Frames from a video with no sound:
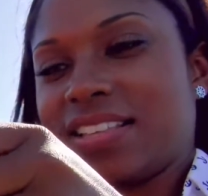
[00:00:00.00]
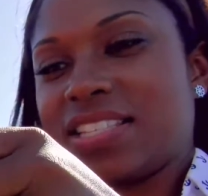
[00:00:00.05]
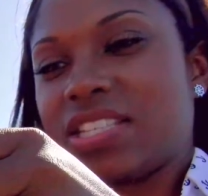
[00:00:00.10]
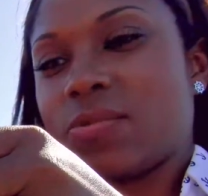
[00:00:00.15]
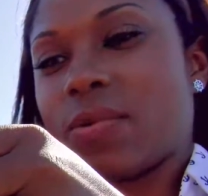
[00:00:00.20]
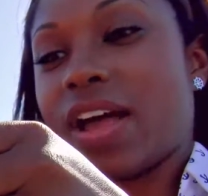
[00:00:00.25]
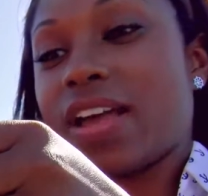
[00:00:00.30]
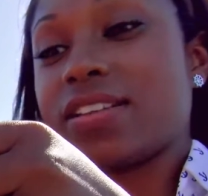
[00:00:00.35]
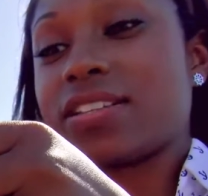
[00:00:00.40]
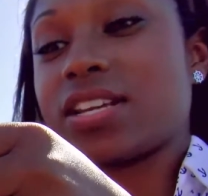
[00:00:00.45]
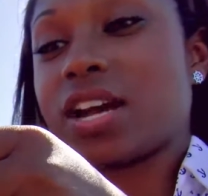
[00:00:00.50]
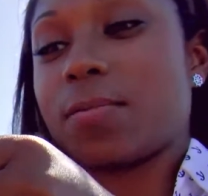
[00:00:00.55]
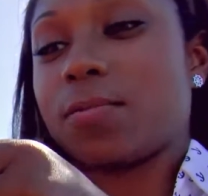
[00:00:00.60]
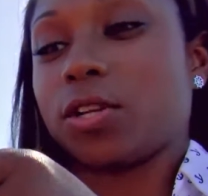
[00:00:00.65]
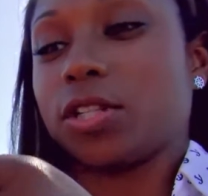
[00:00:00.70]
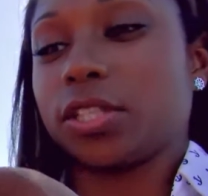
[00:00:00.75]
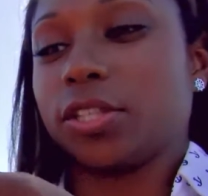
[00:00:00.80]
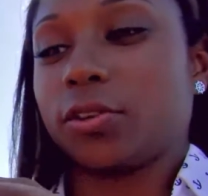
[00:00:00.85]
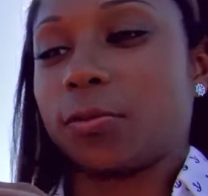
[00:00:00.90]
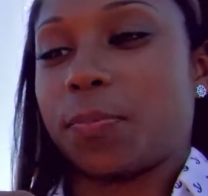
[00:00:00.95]
So I
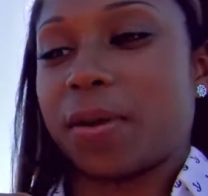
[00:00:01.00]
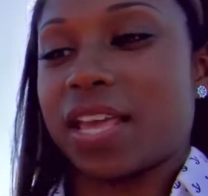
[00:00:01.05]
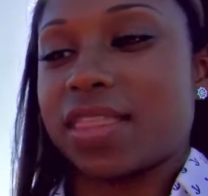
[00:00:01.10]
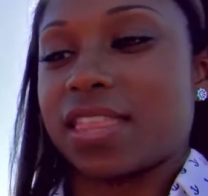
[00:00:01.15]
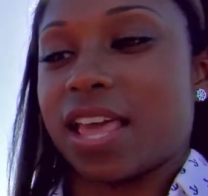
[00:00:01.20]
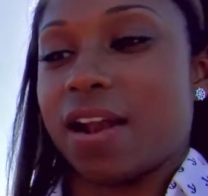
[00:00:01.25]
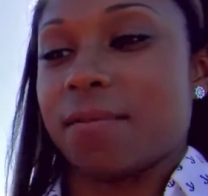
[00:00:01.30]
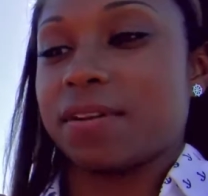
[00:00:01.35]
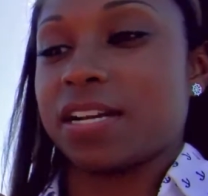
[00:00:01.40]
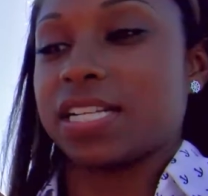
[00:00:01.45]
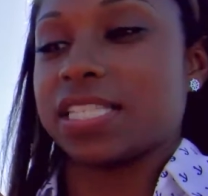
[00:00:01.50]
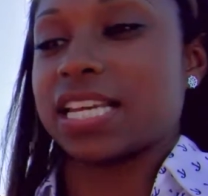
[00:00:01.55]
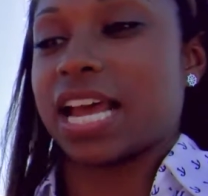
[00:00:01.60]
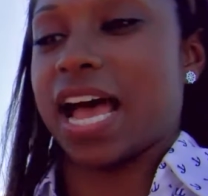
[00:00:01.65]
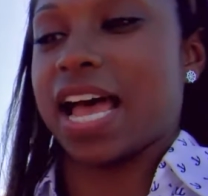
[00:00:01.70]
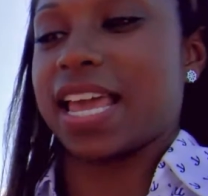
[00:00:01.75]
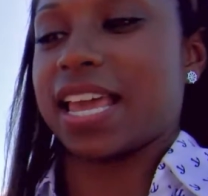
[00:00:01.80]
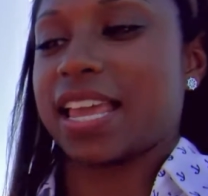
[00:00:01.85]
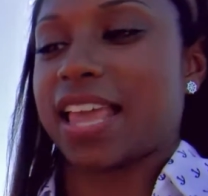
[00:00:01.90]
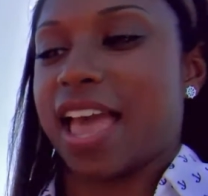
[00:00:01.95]
double loop it, then I'm gonna
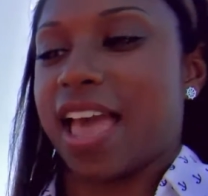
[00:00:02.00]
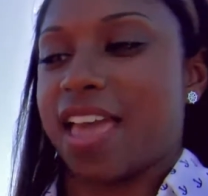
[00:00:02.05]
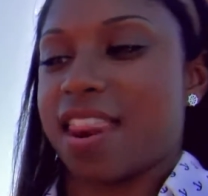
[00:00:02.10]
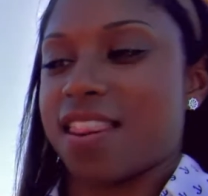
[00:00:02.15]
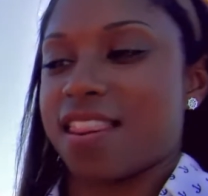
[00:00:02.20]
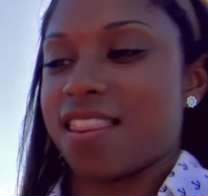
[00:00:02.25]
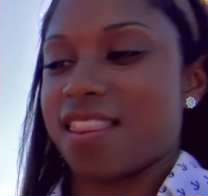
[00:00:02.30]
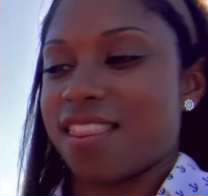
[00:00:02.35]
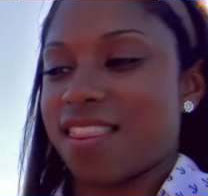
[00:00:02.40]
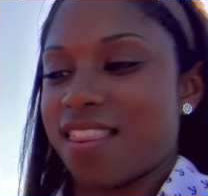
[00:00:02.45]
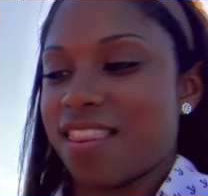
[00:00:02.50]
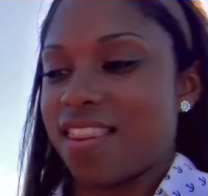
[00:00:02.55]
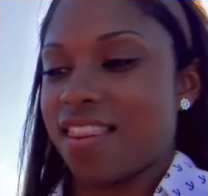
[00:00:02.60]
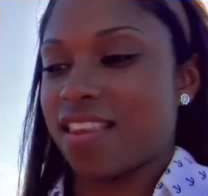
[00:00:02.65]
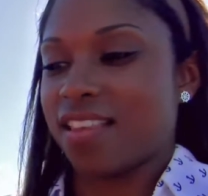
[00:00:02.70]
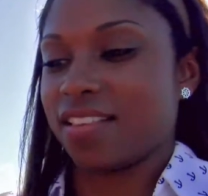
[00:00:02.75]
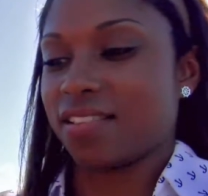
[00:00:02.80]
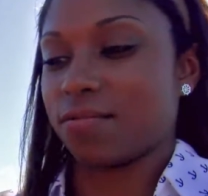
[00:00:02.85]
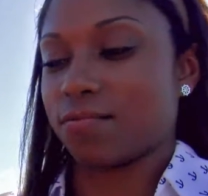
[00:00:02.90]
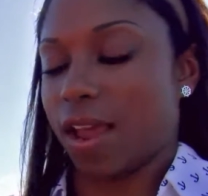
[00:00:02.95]
tie again,
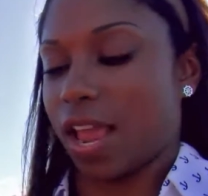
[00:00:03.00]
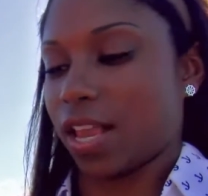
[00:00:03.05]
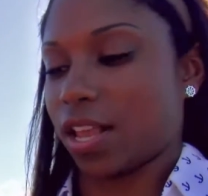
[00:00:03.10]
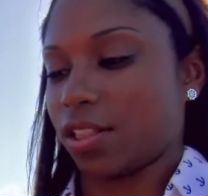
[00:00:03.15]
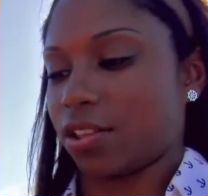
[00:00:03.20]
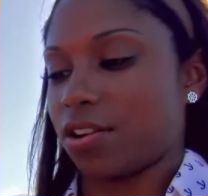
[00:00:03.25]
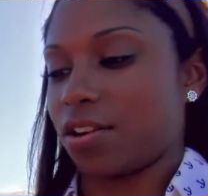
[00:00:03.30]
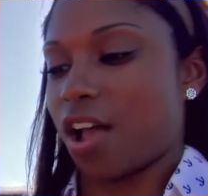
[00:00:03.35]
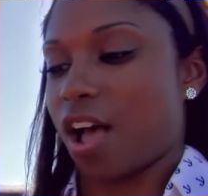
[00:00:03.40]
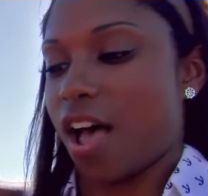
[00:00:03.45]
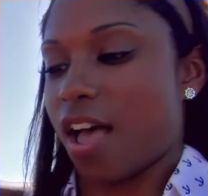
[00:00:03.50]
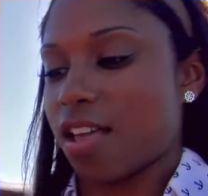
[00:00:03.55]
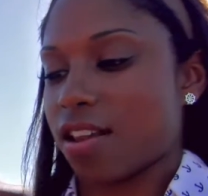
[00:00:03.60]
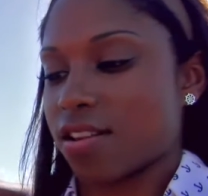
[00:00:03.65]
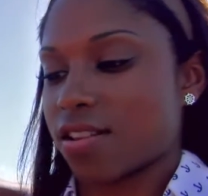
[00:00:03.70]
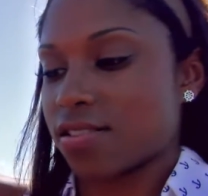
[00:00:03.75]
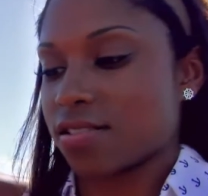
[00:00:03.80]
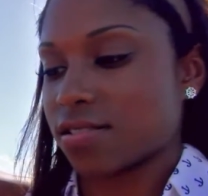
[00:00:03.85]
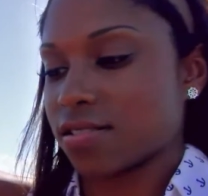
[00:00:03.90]
regular knot.